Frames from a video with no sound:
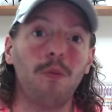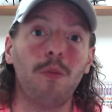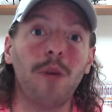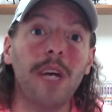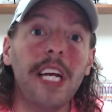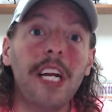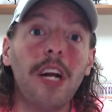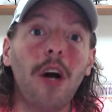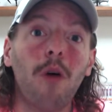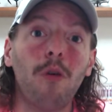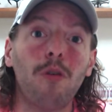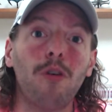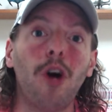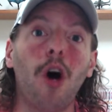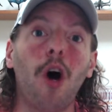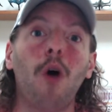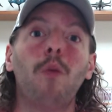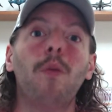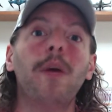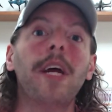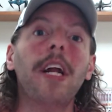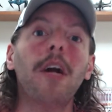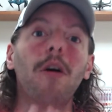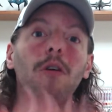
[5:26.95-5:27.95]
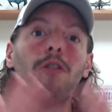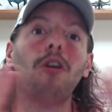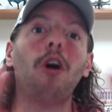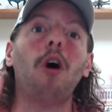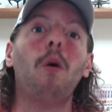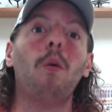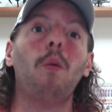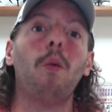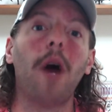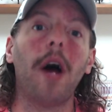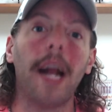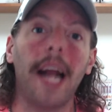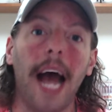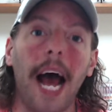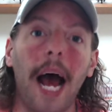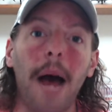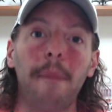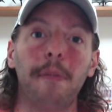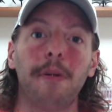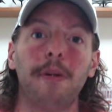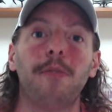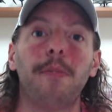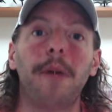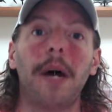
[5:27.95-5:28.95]
We don't know. We don't know what
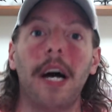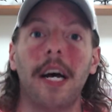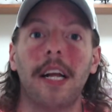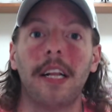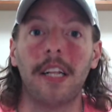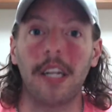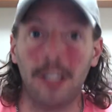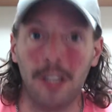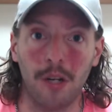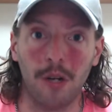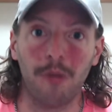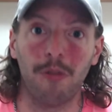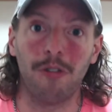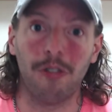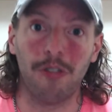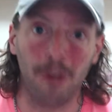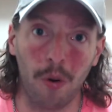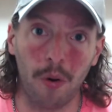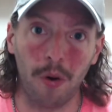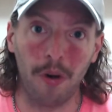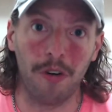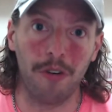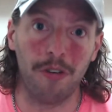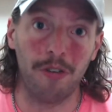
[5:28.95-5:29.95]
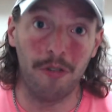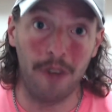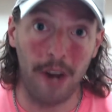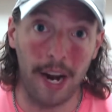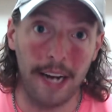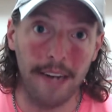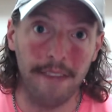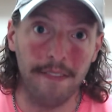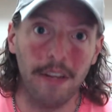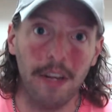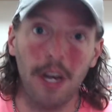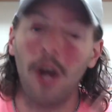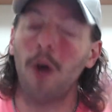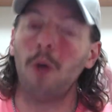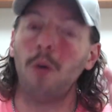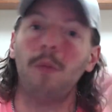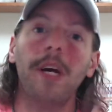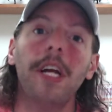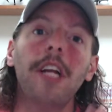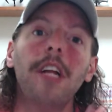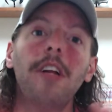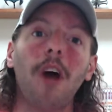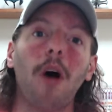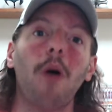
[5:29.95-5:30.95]
happens behind the closed doors, right?
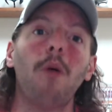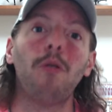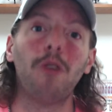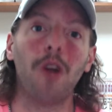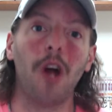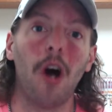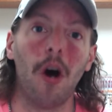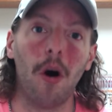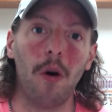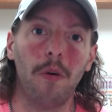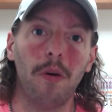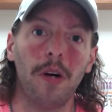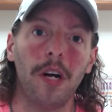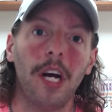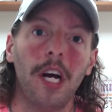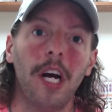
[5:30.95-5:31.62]
We don't know.